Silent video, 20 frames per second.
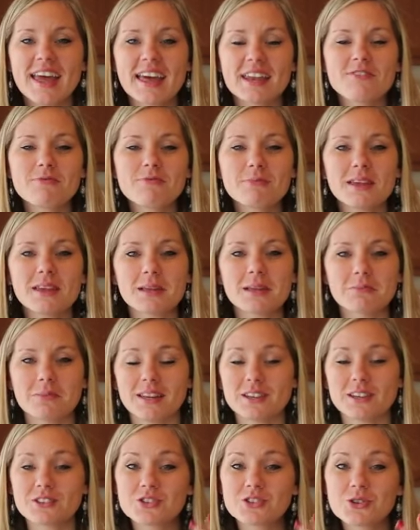NFP can
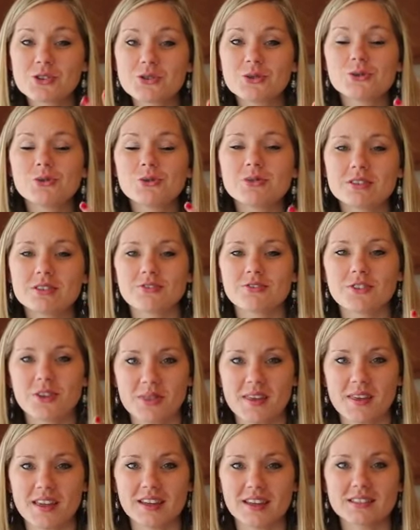mean two
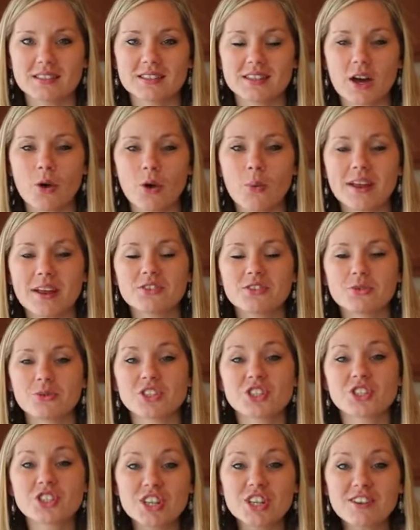different things: a way to
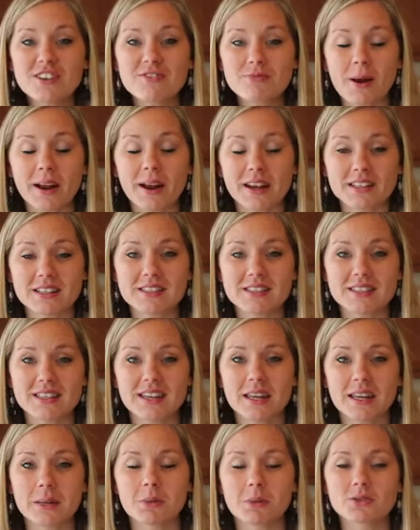achieve
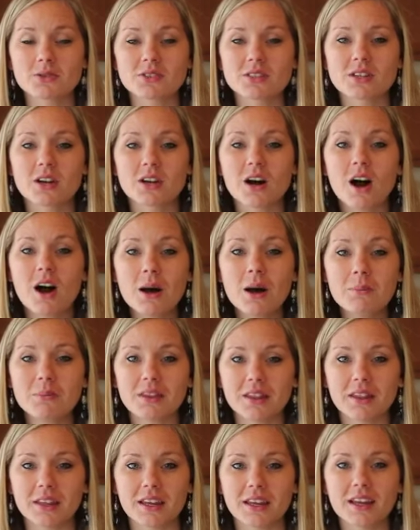pregnancy, and most
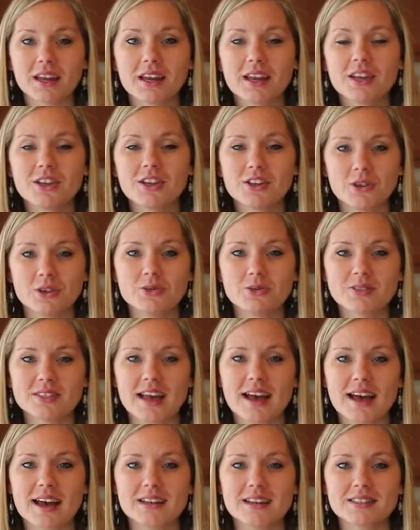commonly used
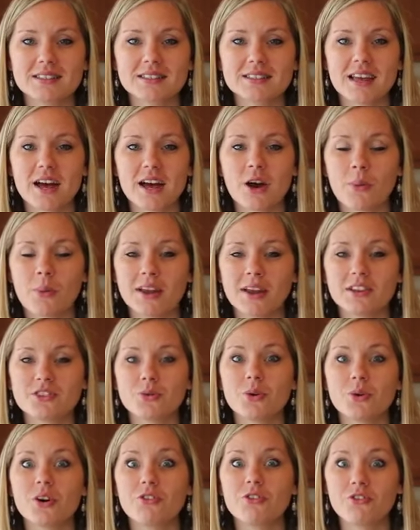as a way
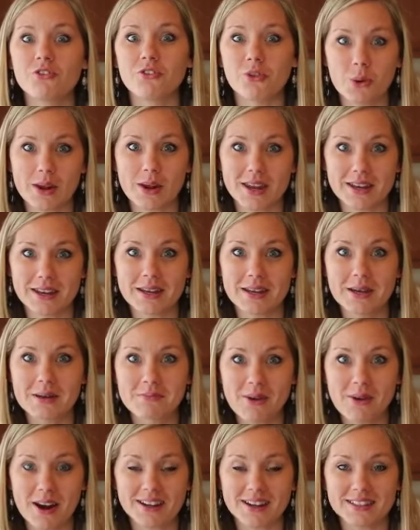to avoid
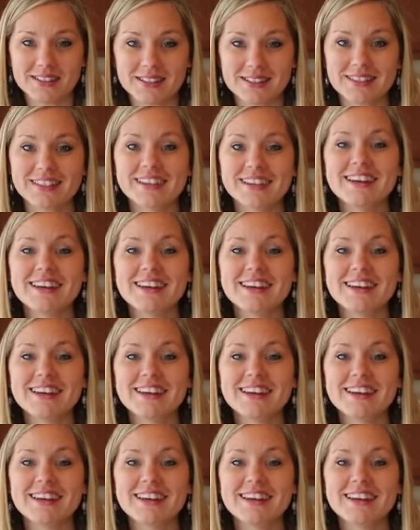pregnancy